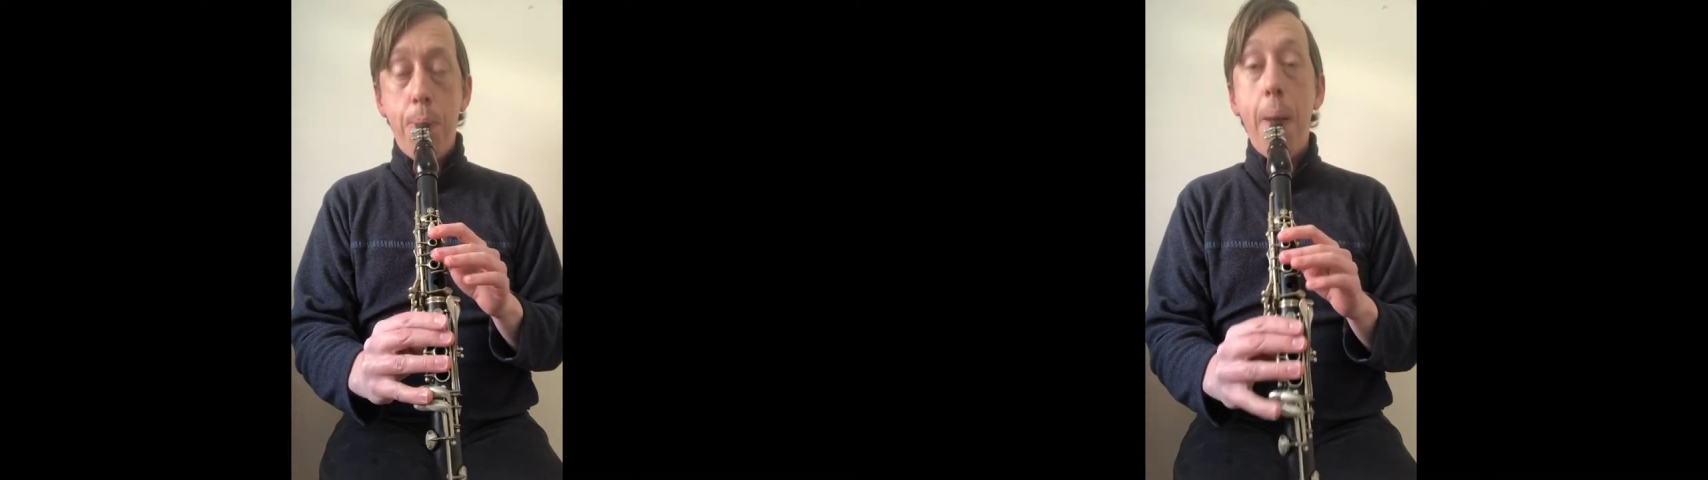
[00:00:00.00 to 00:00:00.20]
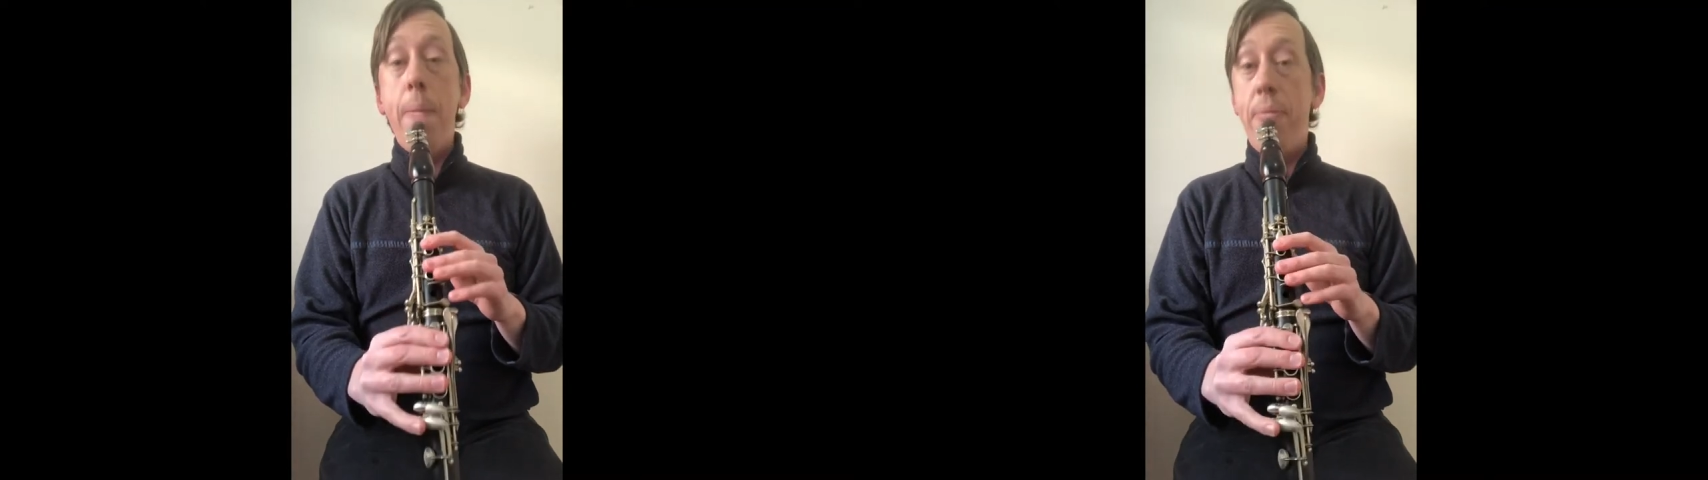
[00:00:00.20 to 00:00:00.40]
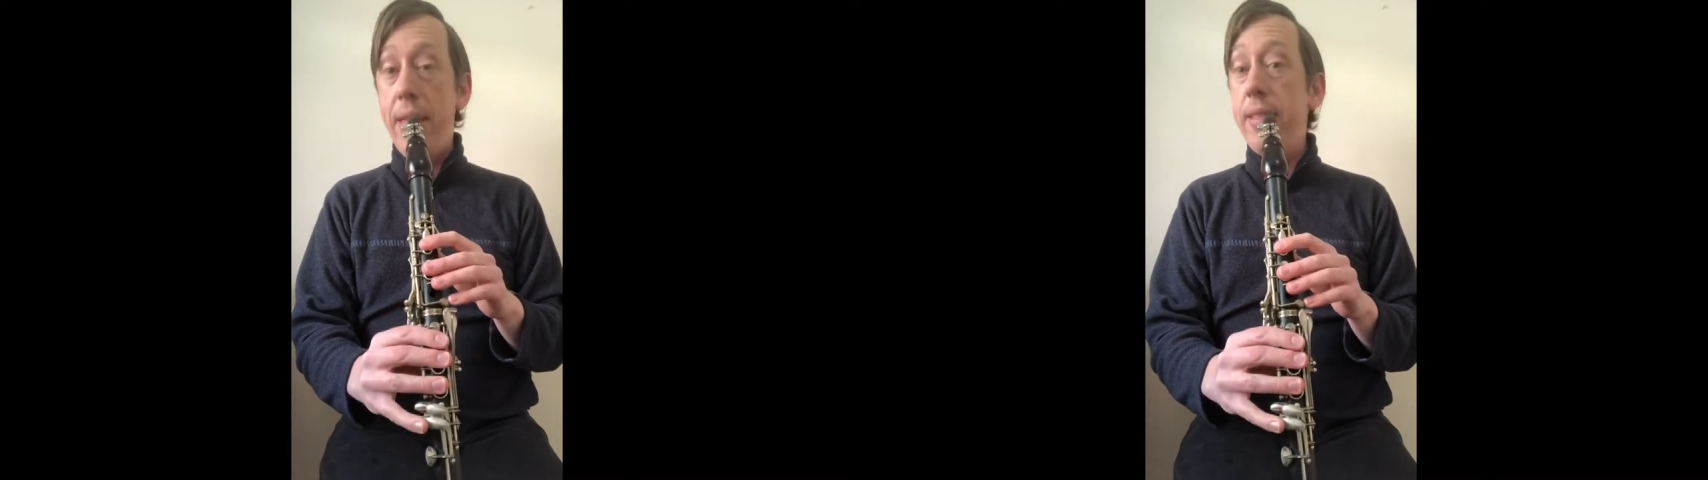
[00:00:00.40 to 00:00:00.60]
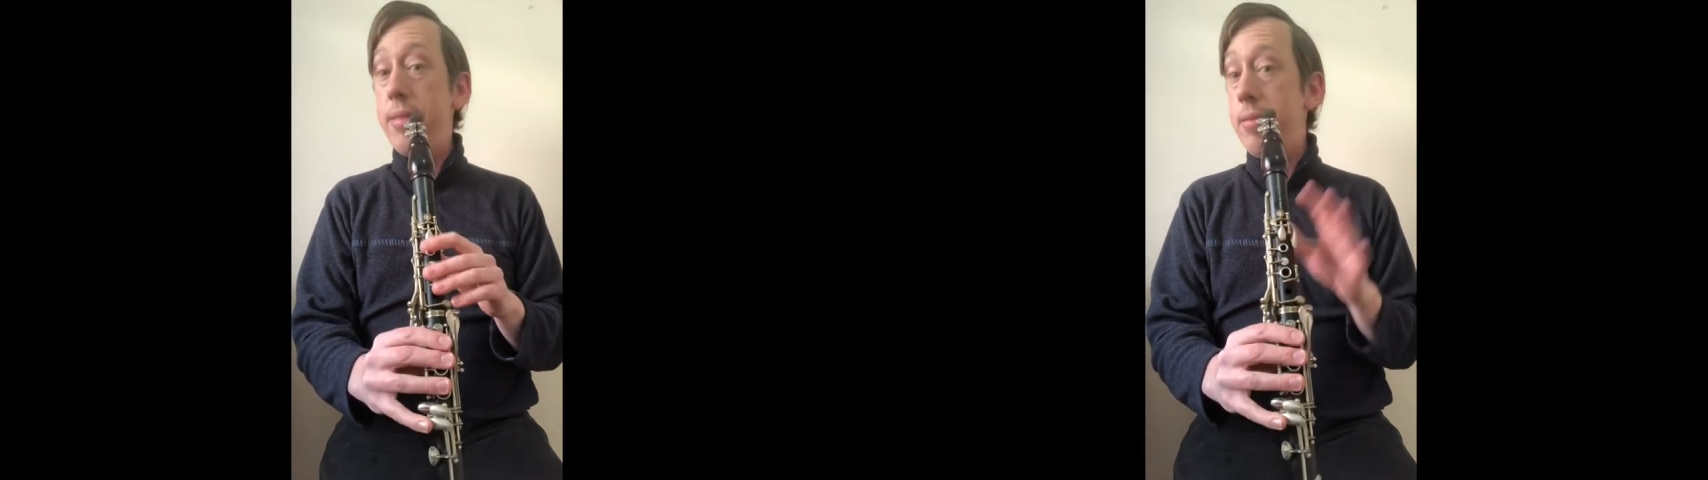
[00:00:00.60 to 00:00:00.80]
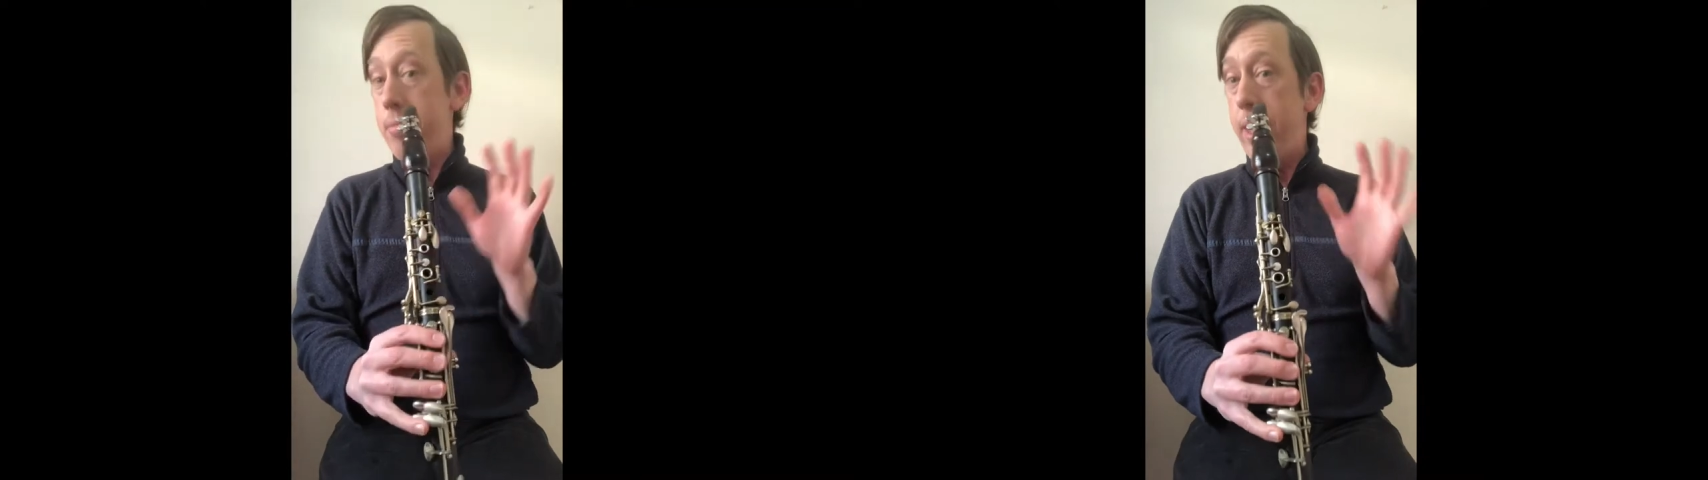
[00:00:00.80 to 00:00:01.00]

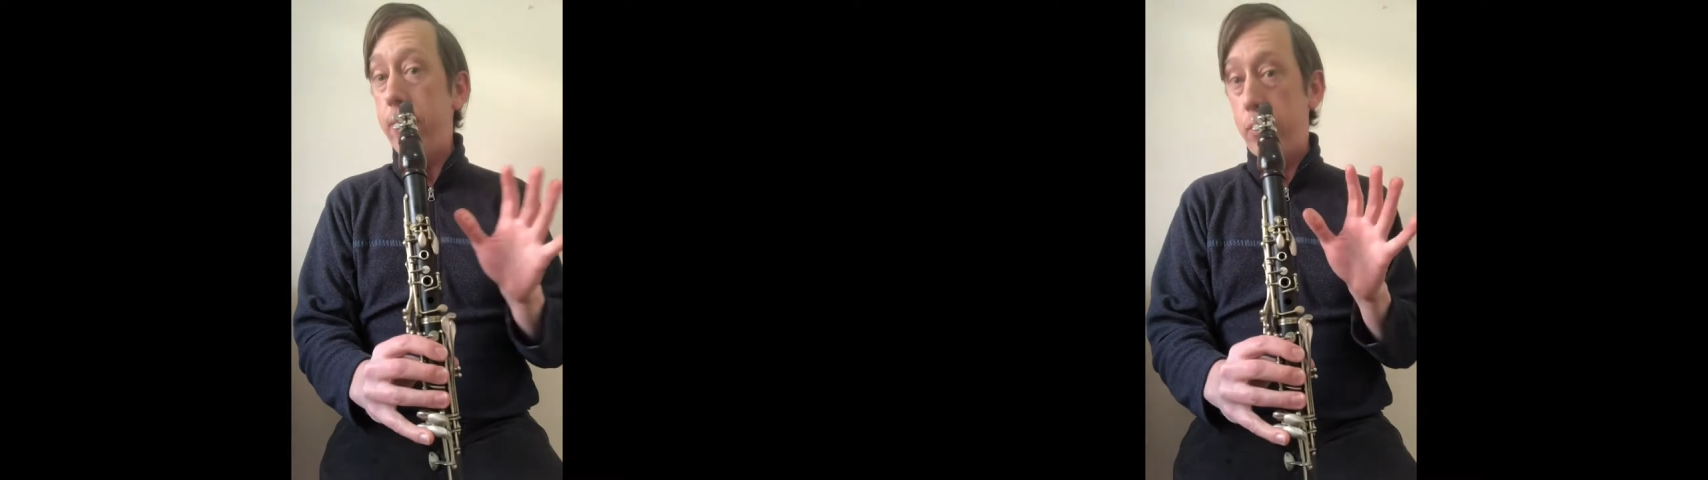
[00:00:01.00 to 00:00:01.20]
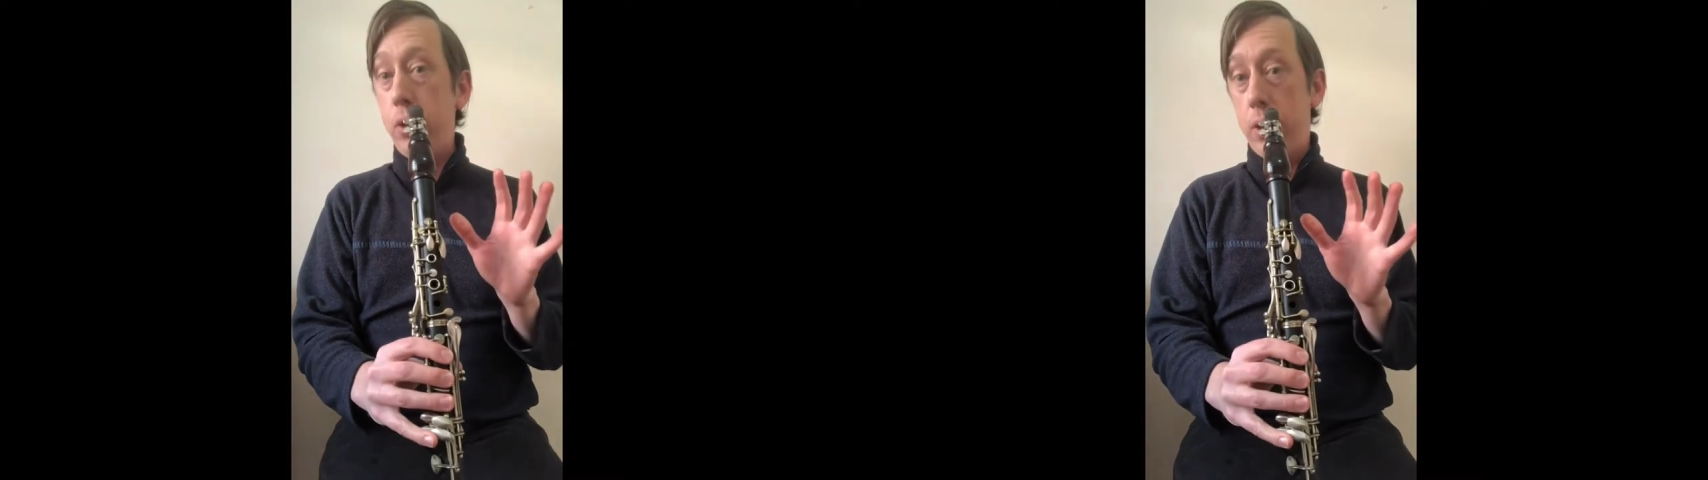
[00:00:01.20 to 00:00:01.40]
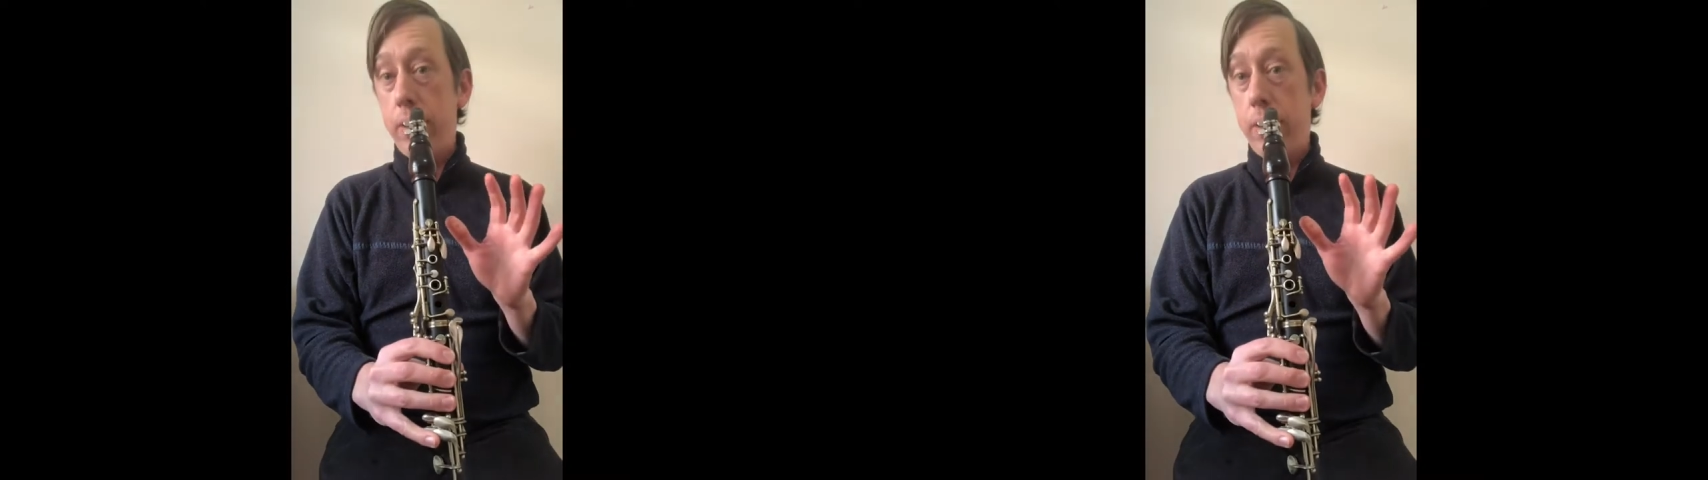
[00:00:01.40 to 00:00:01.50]
then that's good.